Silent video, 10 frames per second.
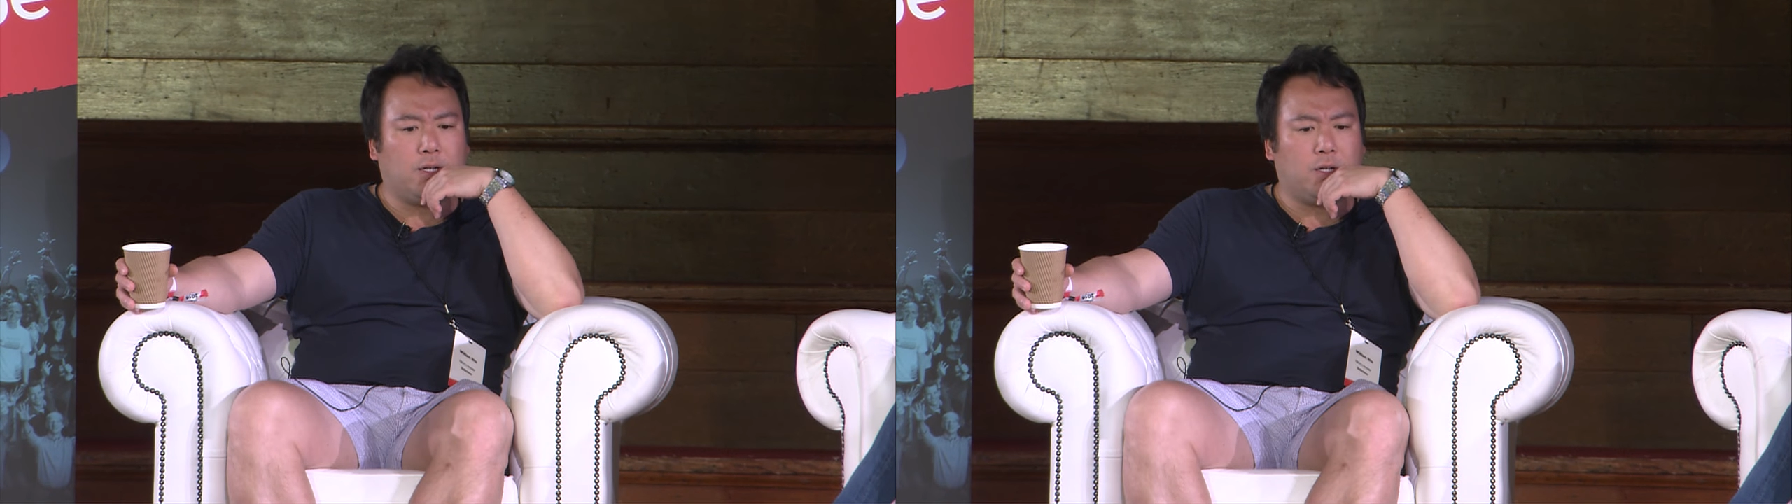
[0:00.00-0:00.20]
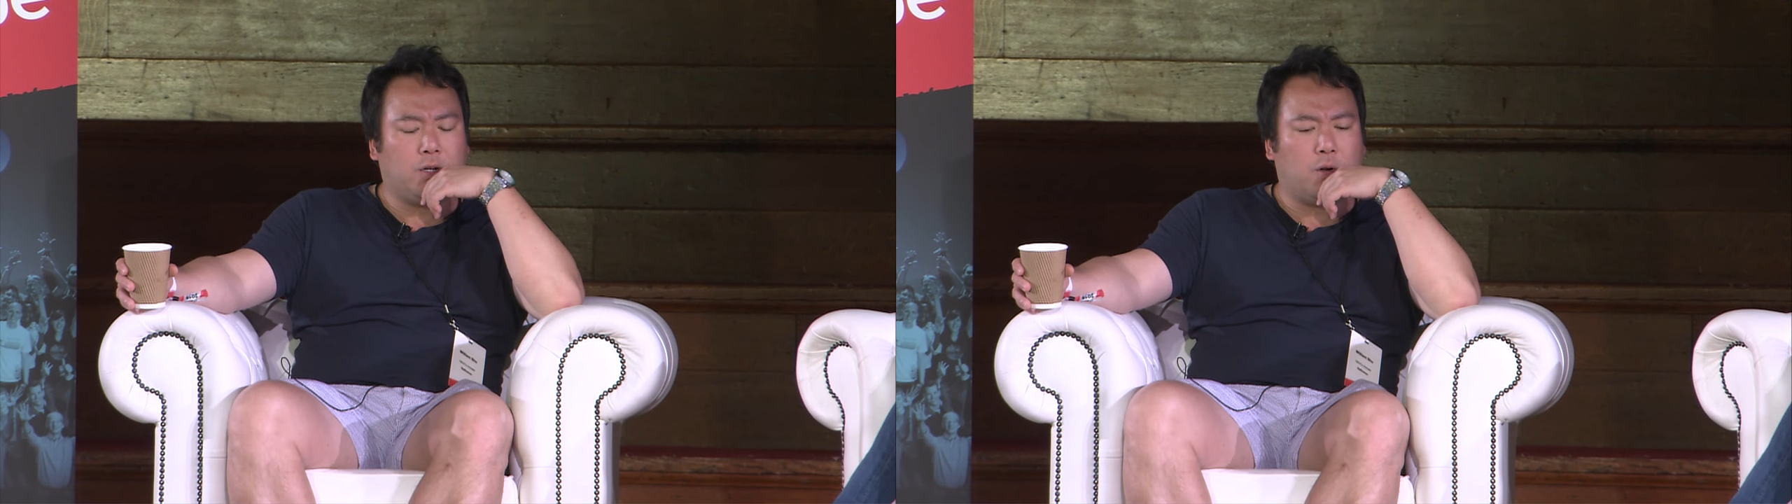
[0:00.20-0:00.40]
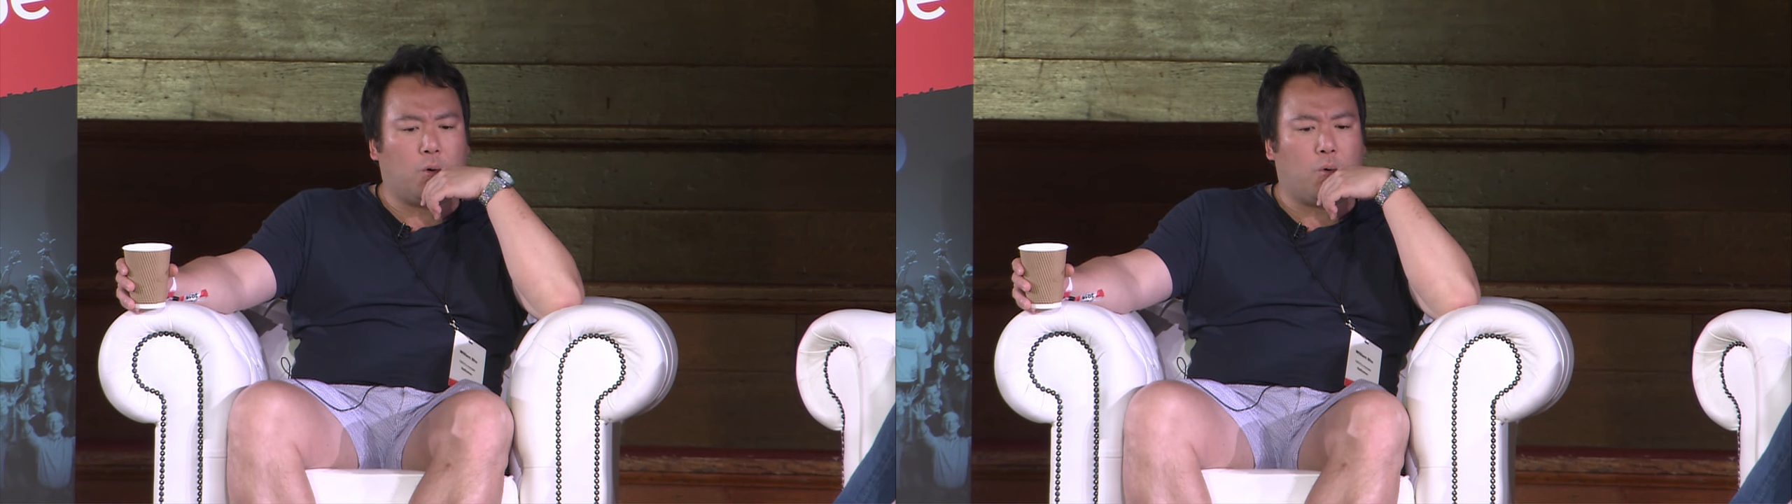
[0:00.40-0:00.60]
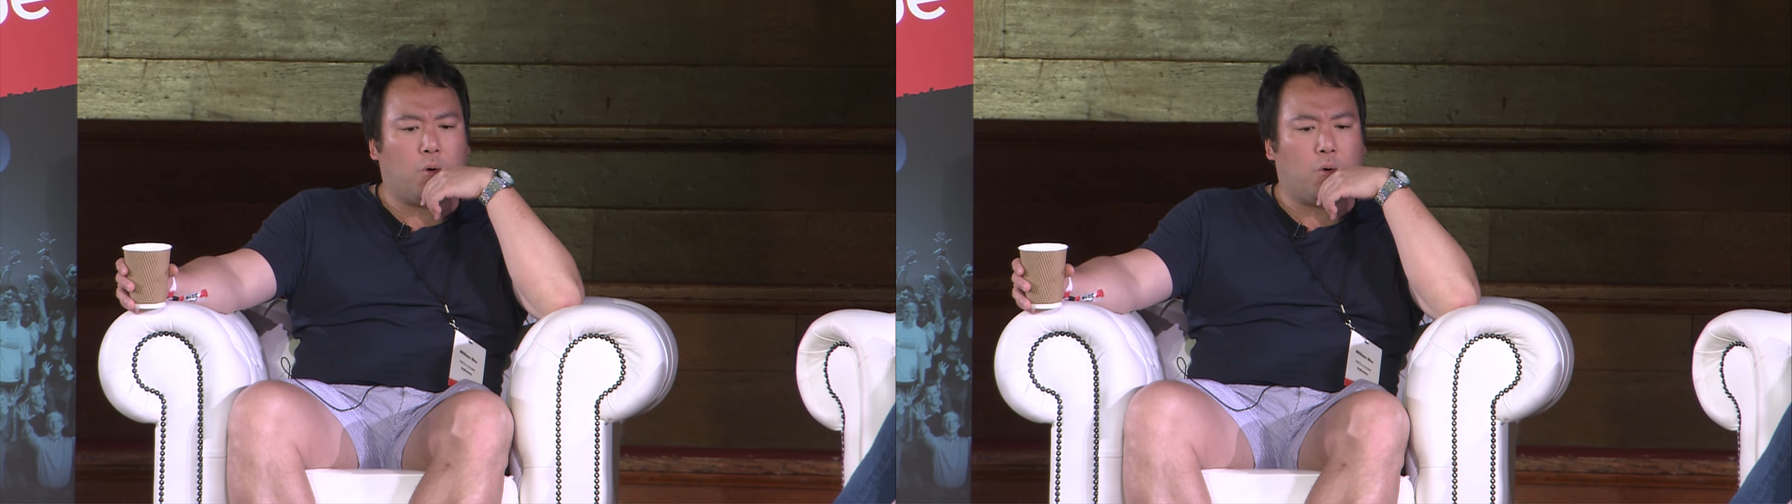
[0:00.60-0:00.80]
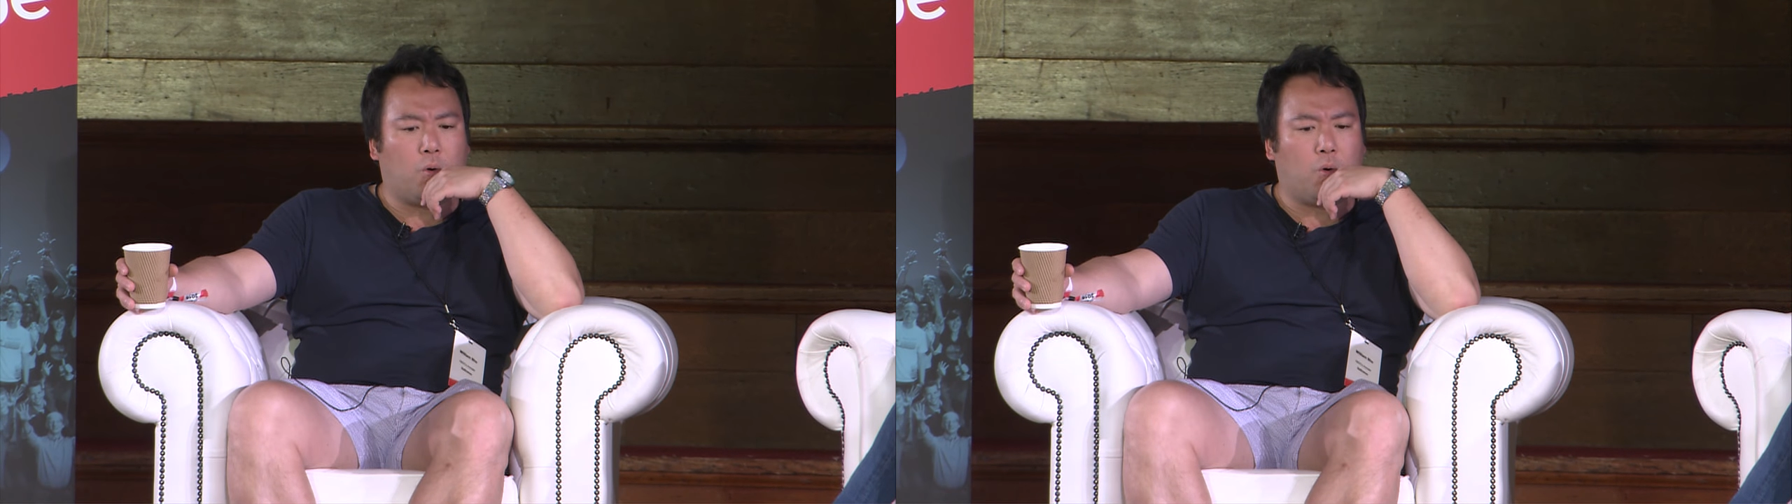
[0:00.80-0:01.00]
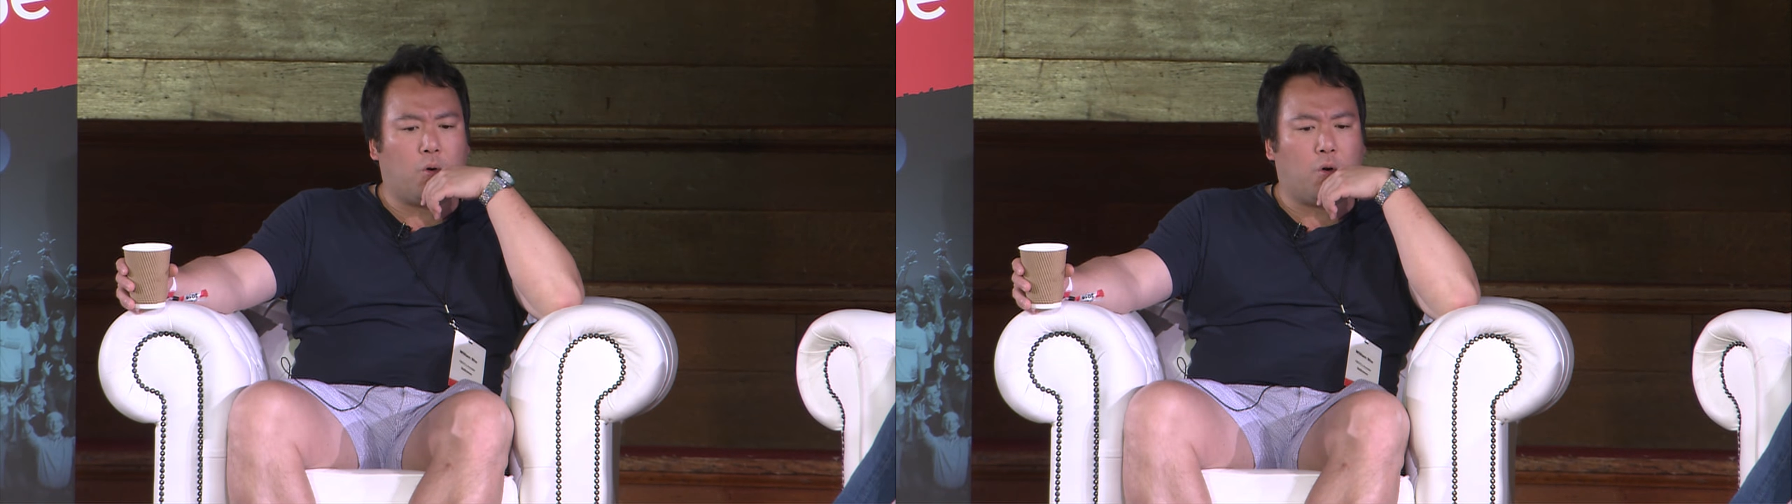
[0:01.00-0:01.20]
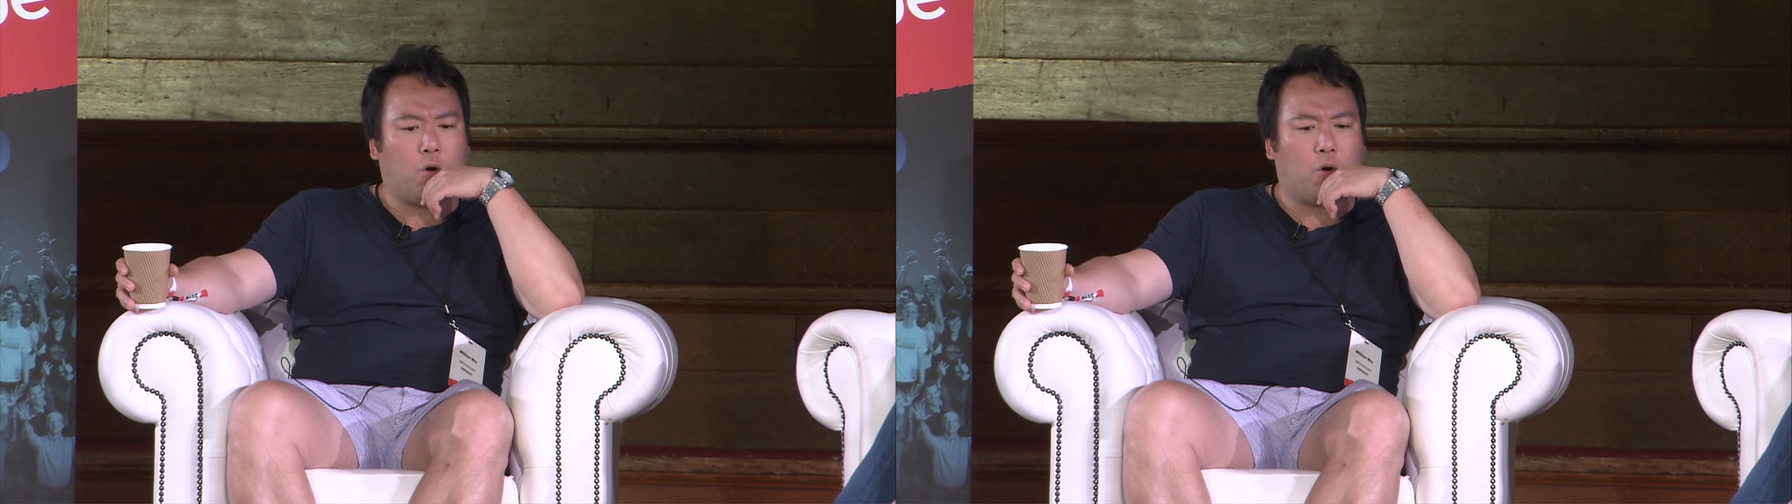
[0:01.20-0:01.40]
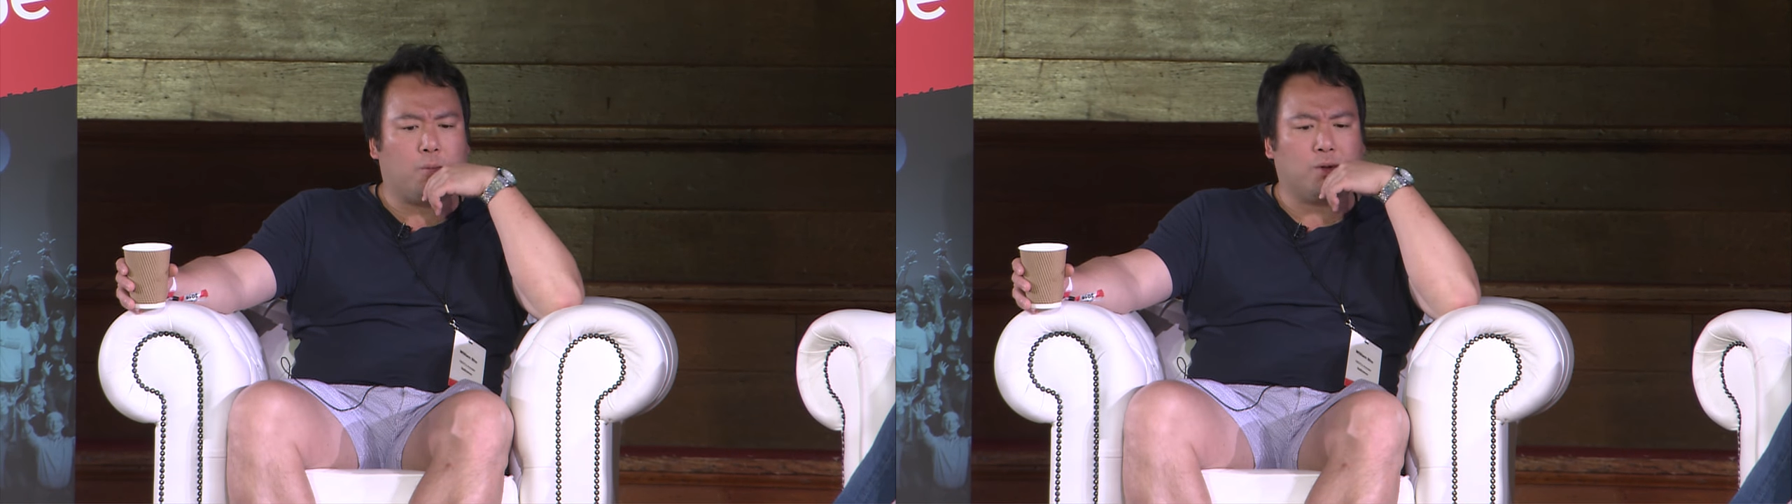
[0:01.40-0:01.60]
you know,
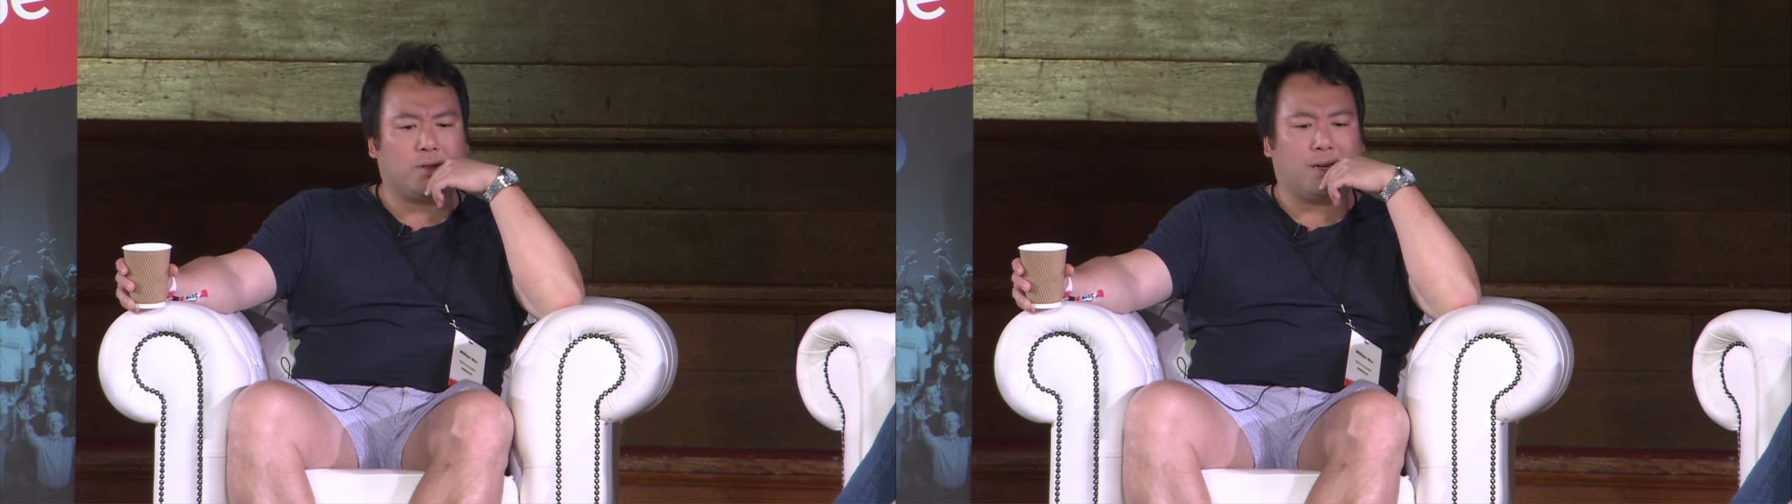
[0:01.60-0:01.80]
almost